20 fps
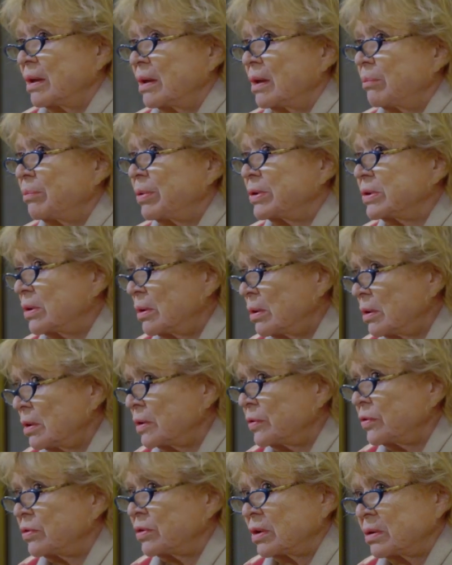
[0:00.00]
but
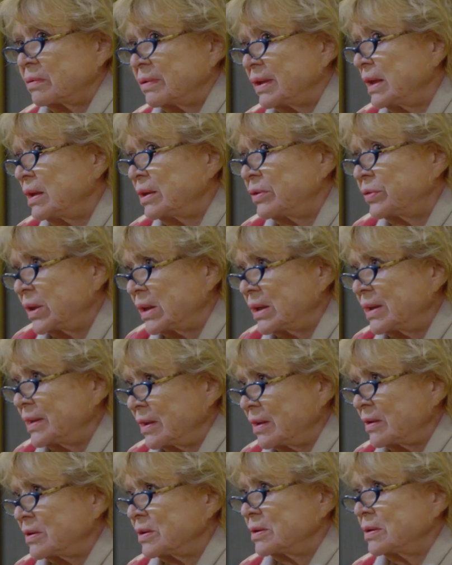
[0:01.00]
also Hillary
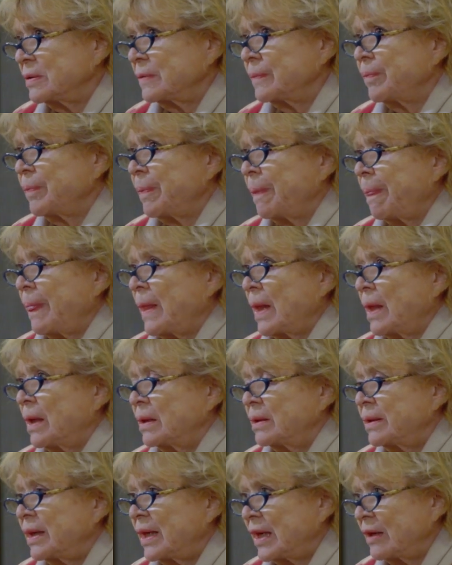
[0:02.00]
Clinton.
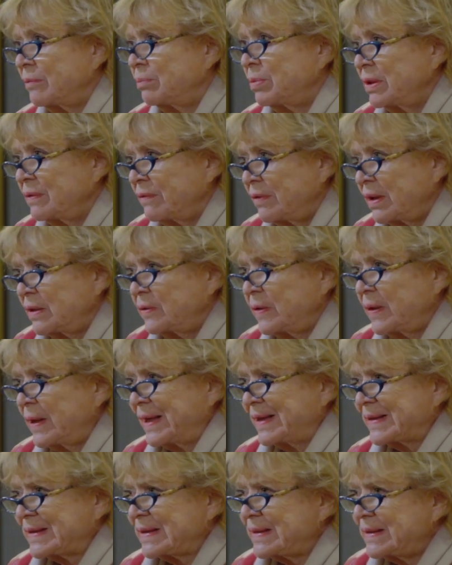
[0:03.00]
They have been very
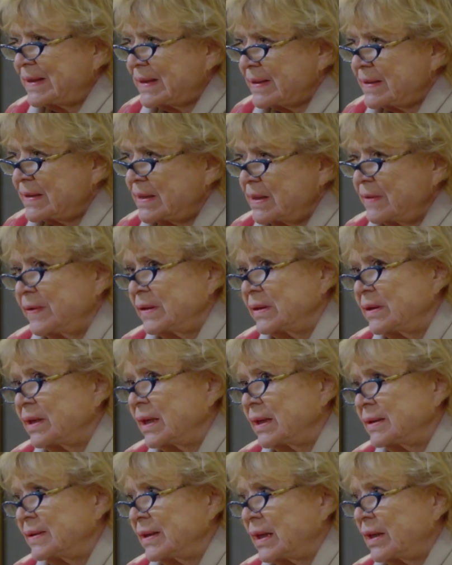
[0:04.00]
excessive in
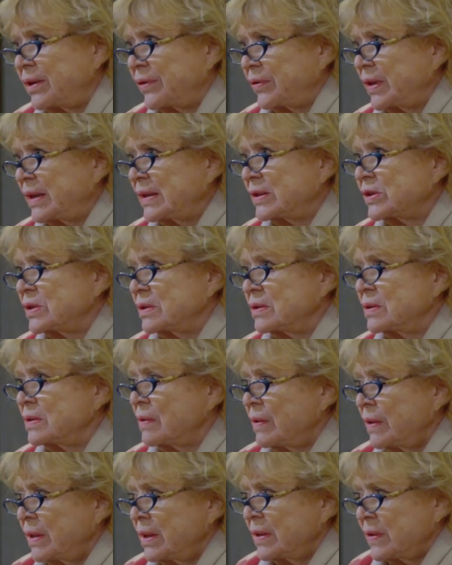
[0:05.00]
their declaration,
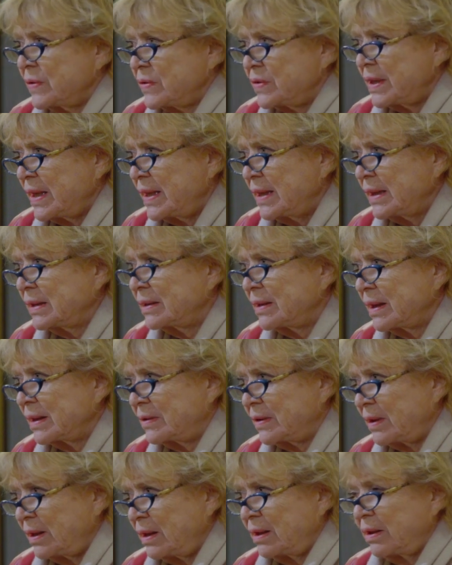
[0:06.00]
saying
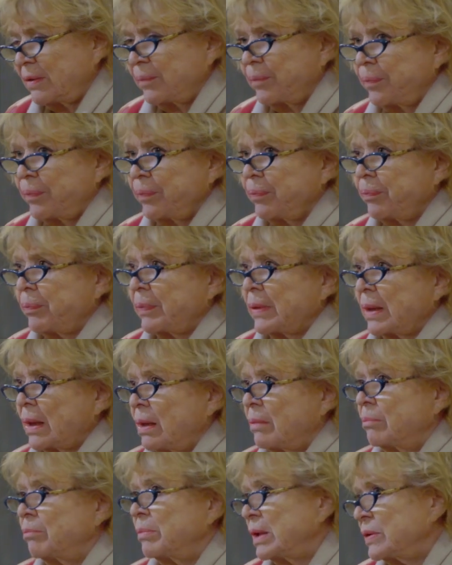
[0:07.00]
that he
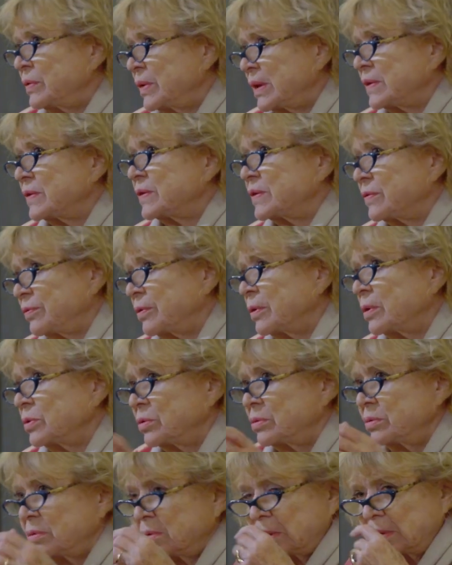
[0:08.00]
merits for
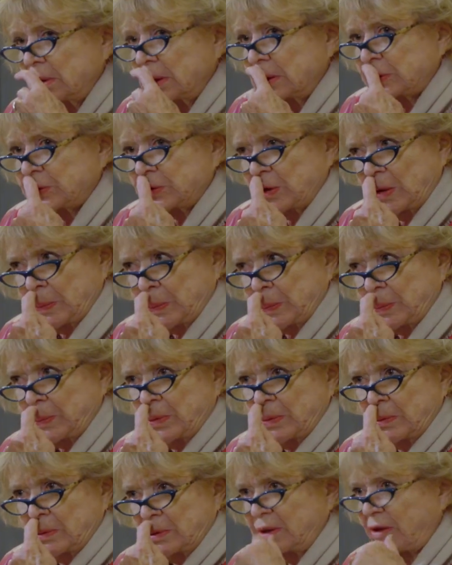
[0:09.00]
Donald Trump
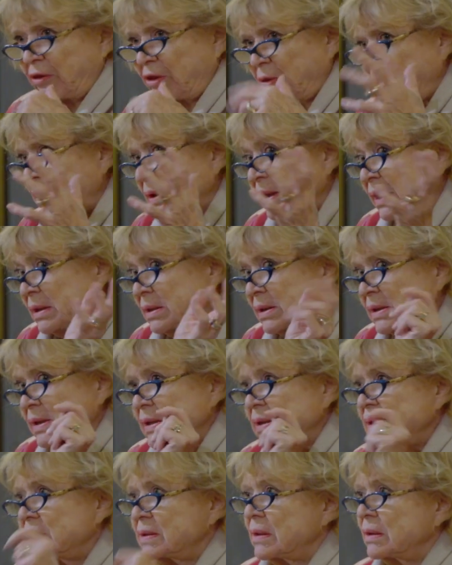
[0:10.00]
death
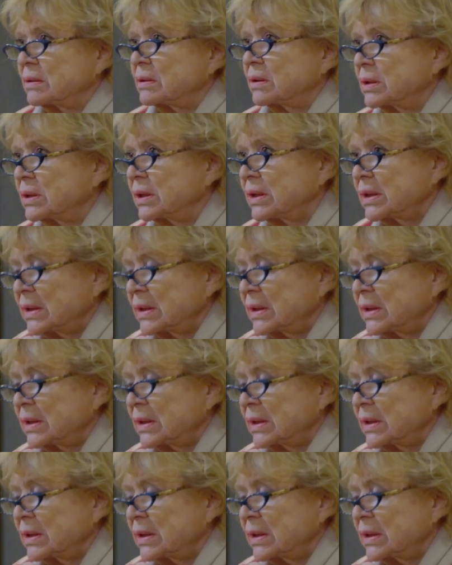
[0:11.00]
penalties, and